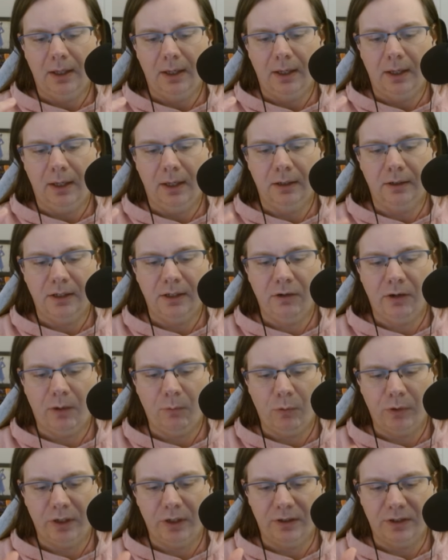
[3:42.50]
And here I
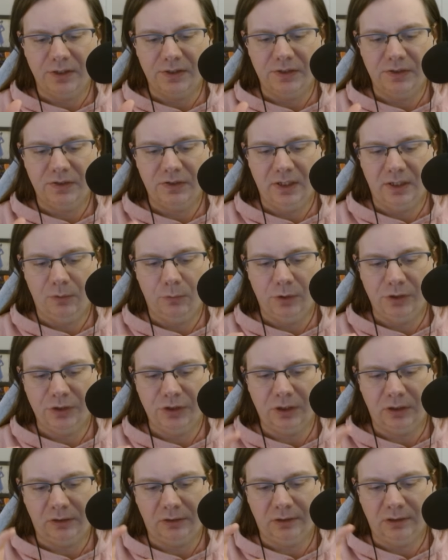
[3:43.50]
want to distinguish
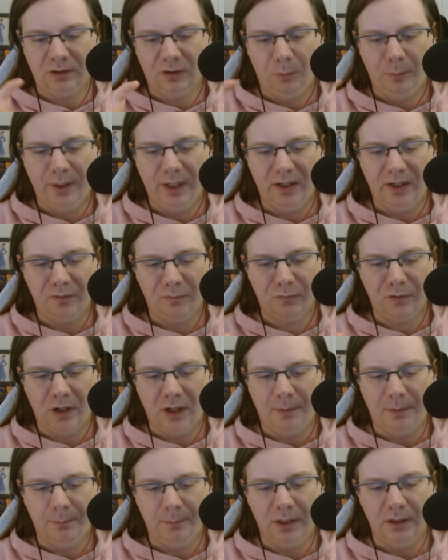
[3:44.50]
a little bit
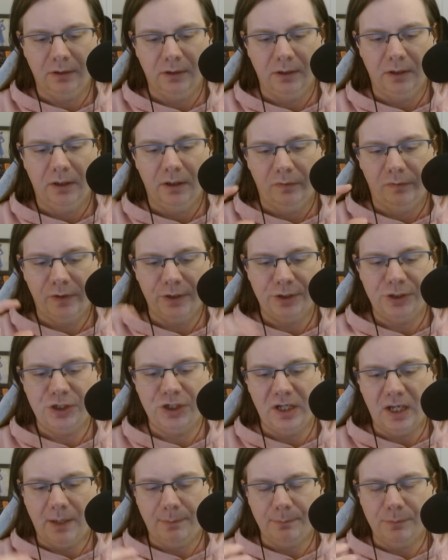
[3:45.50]
from the
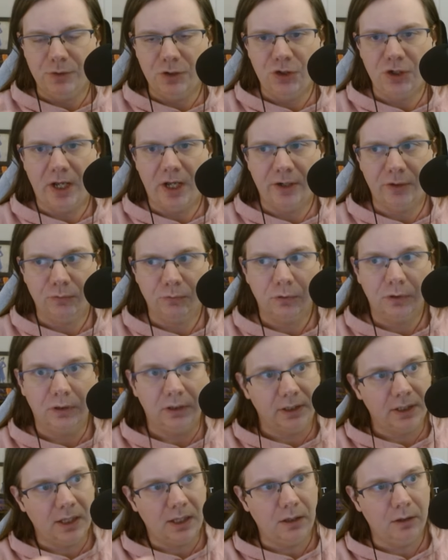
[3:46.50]
GM
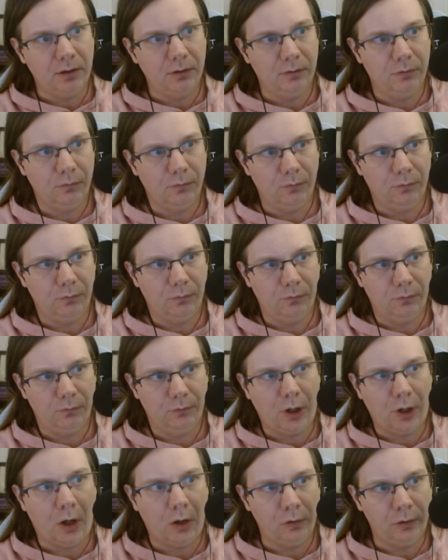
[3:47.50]
generally
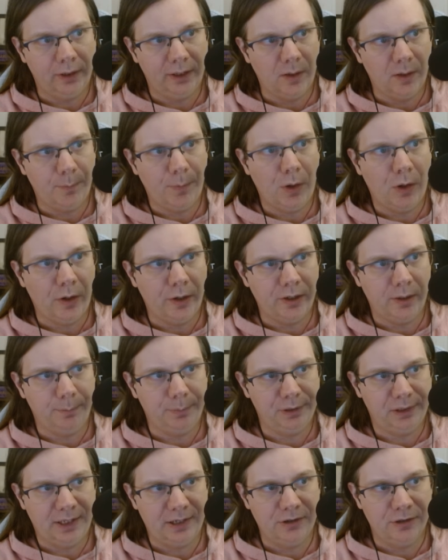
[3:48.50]
calling upon a
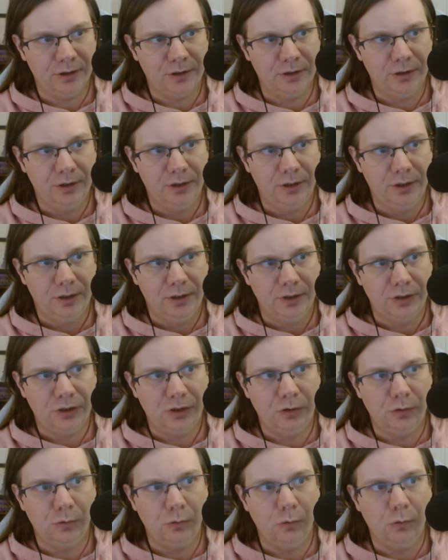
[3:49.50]
player
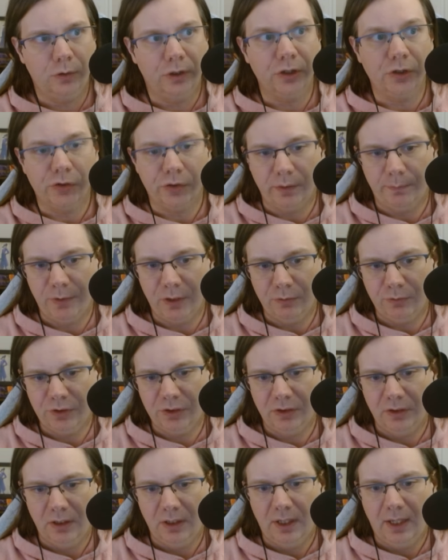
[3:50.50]
to contribute
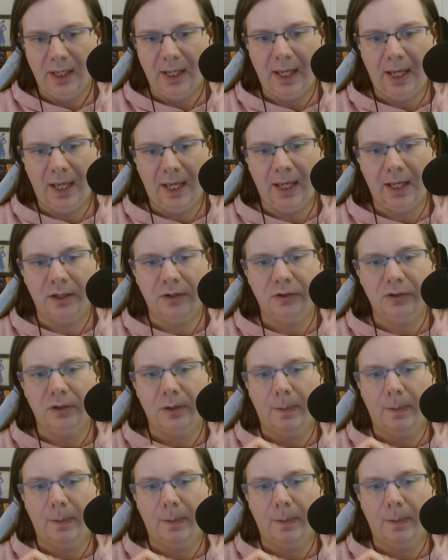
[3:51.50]
and